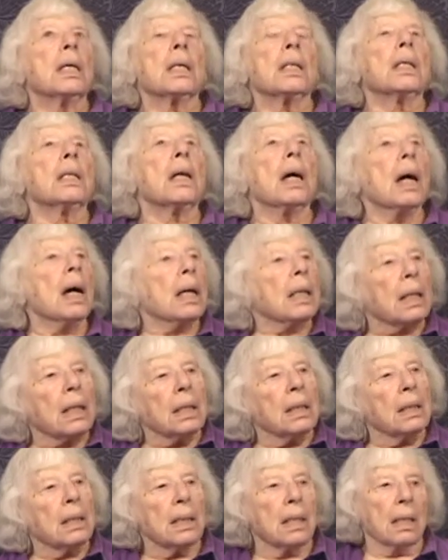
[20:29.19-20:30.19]
not
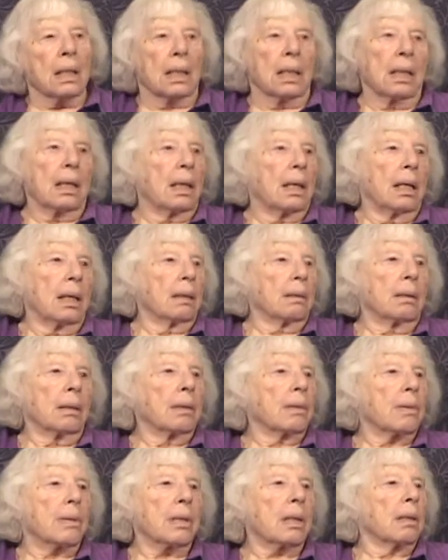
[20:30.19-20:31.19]
considered
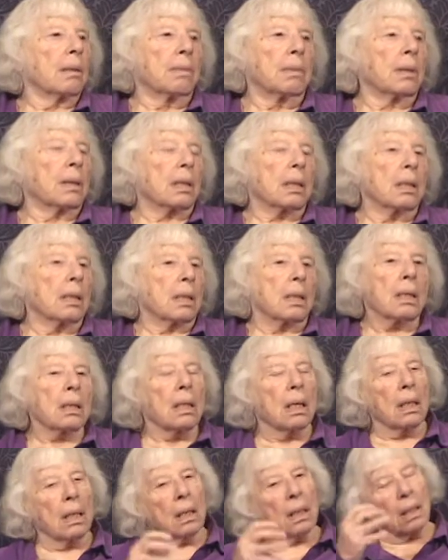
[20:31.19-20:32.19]
heroes. They were
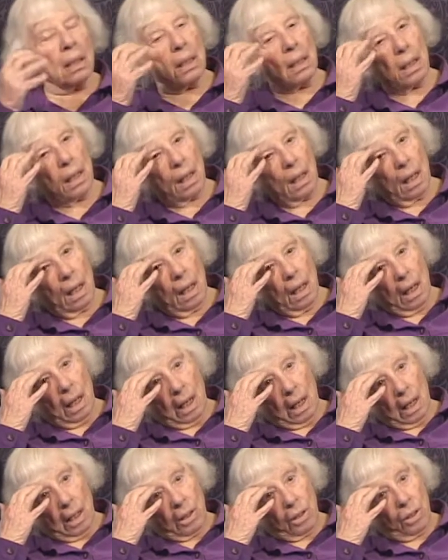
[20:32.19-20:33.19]
considered
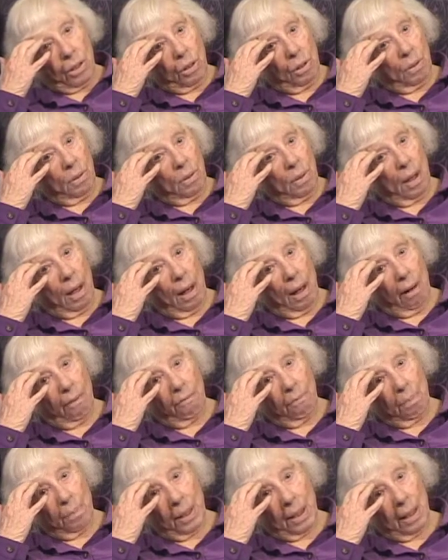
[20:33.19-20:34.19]
to
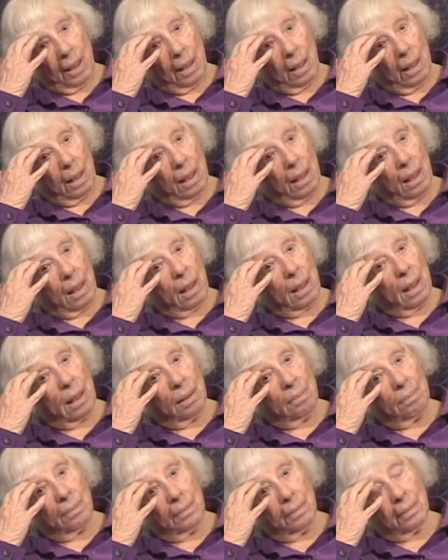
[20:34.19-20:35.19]
have been
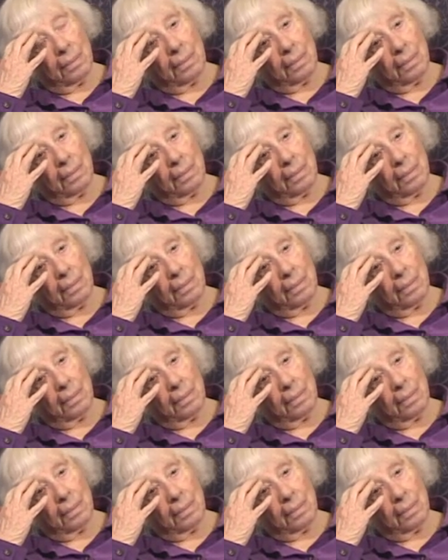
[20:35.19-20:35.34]
um,